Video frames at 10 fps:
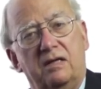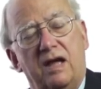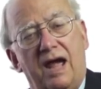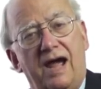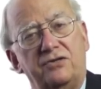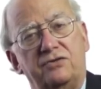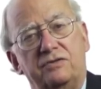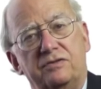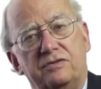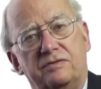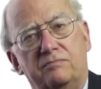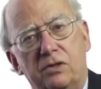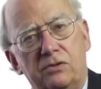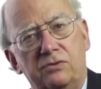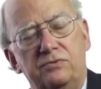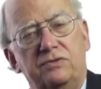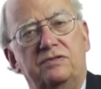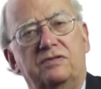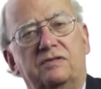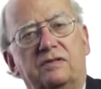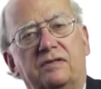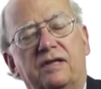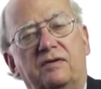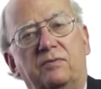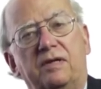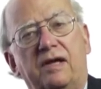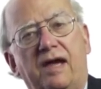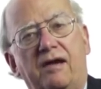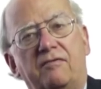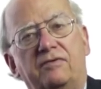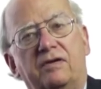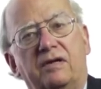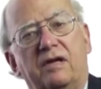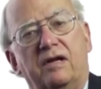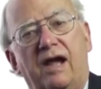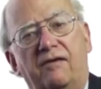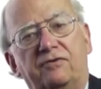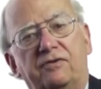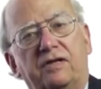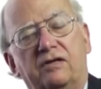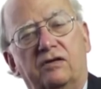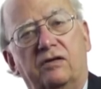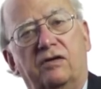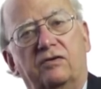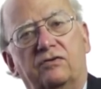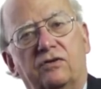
actions and moods that we have after they occurred. So